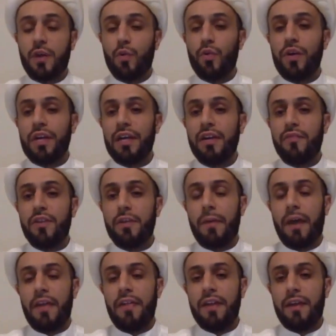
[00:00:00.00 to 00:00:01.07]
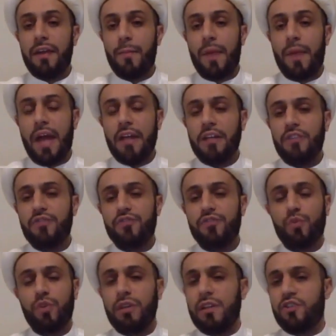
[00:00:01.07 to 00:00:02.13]
that were given by the companions
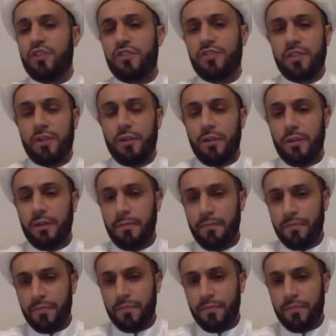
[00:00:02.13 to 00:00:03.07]
were logistical.